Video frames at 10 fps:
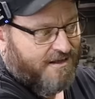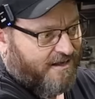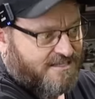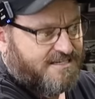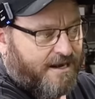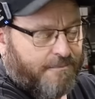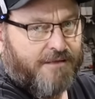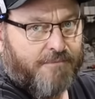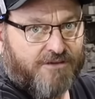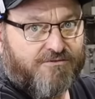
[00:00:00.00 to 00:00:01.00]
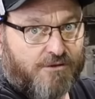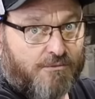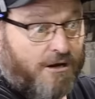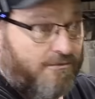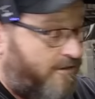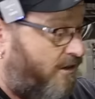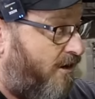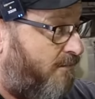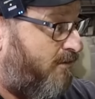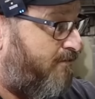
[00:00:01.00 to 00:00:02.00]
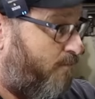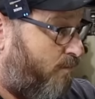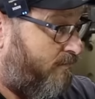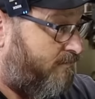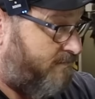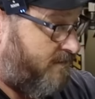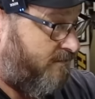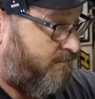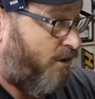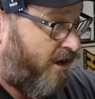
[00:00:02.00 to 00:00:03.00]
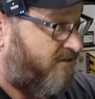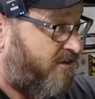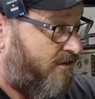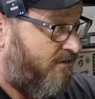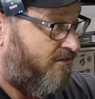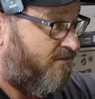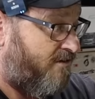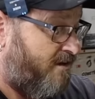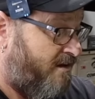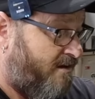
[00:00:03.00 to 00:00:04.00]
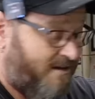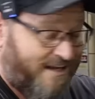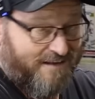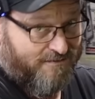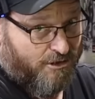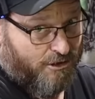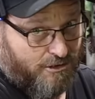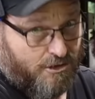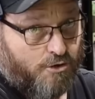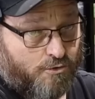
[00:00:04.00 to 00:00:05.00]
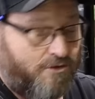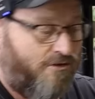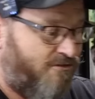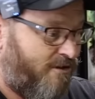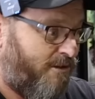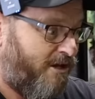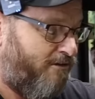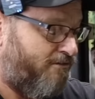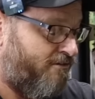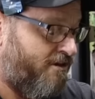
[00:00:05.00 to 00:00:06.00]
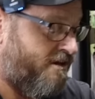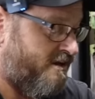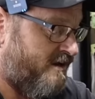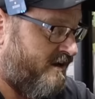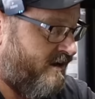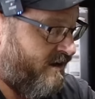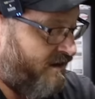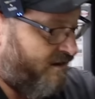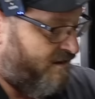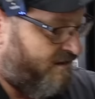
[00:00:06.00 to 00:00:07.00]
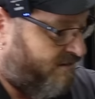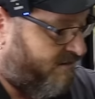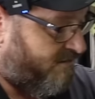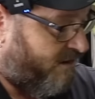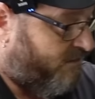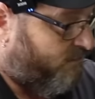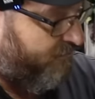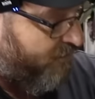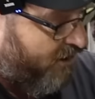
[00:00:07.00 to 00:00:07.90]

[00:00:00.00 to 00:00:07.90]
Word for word: it's gonna be the most reliable product to use even though you could use something else. So we've